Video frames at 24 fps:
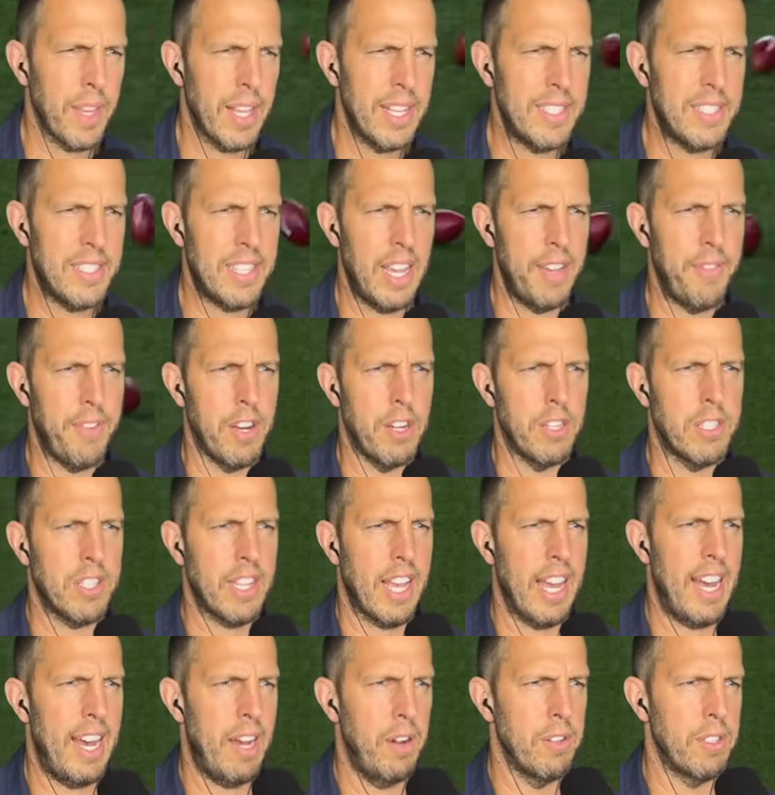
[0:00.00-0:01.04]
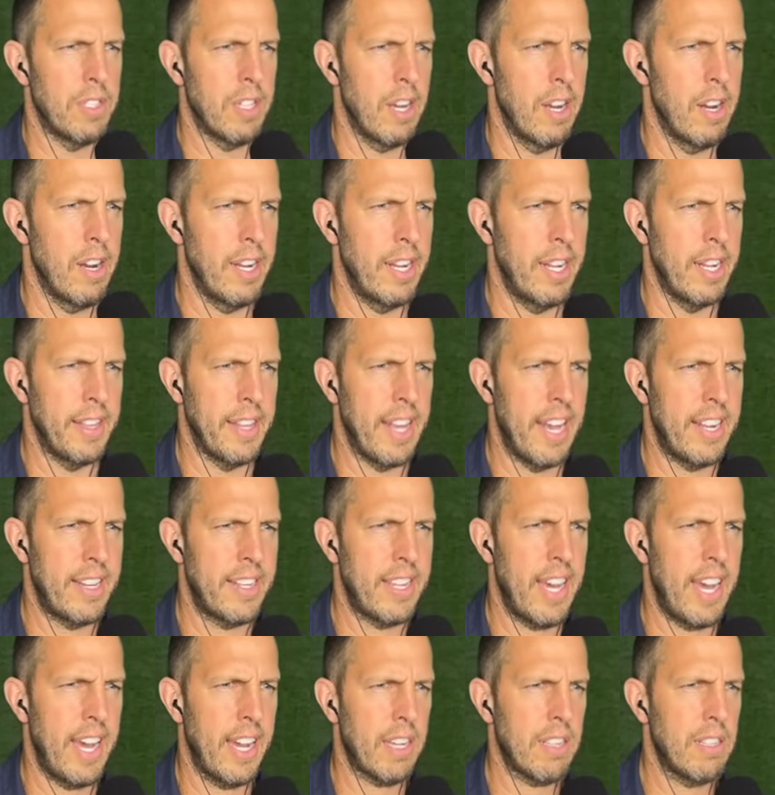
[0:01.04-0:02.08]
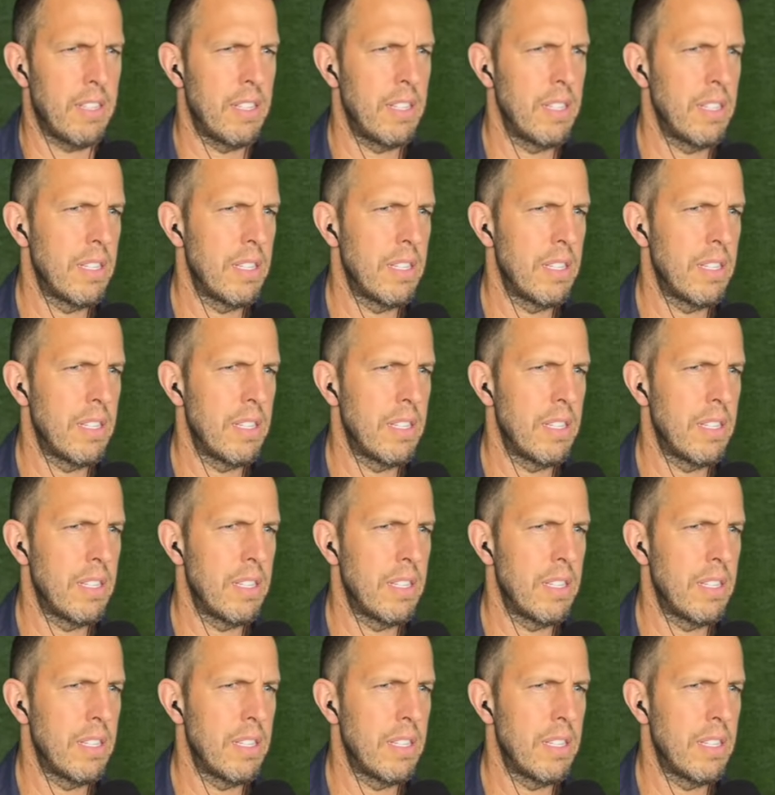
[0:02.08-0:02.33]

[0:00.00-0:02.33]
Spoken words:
Xavier Scott was there on that tackle.